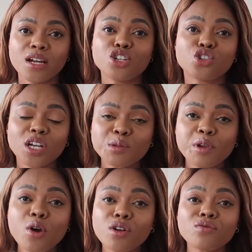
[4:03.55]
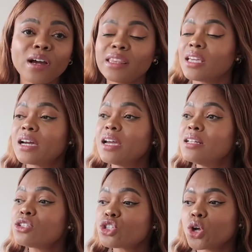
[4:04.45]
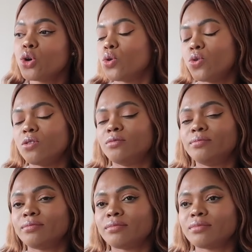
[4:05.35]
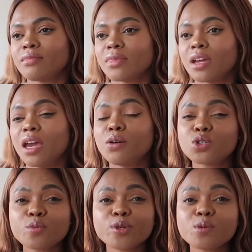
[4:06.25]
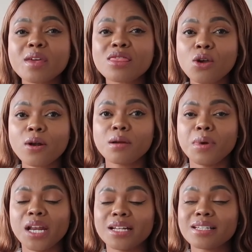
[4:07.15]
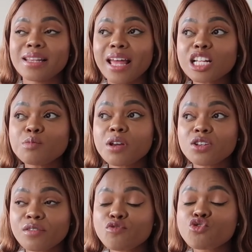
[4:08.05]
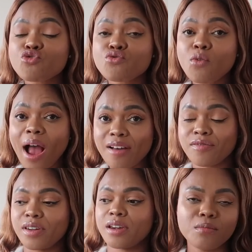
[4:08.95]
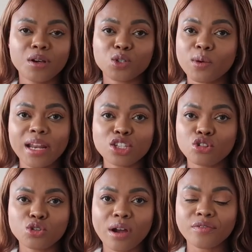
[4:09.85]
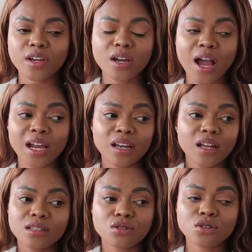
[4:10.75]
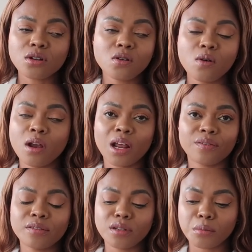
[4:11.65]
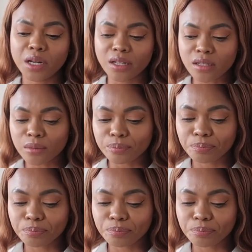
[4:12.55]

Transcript: Just me going right there in Soho. It was supposed to be 30 minutes, and that's because of traffic. Because when there's no traffic, I can get to Soho in like 15 minutes.